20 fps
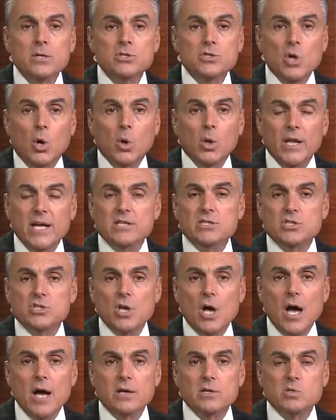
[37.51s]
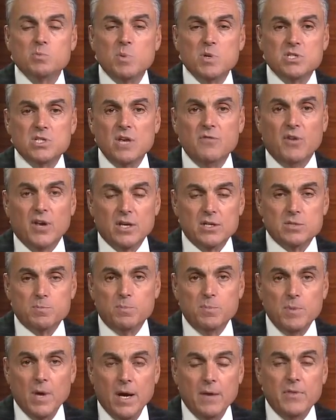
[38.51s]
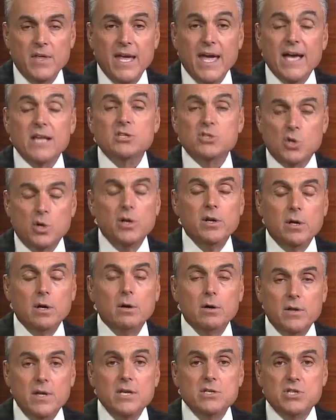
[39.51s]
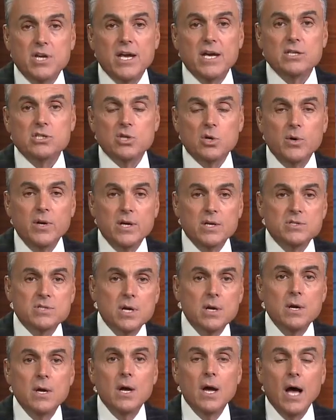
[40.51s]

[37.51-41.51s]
So let's talk specifics. The answer to the easy answer is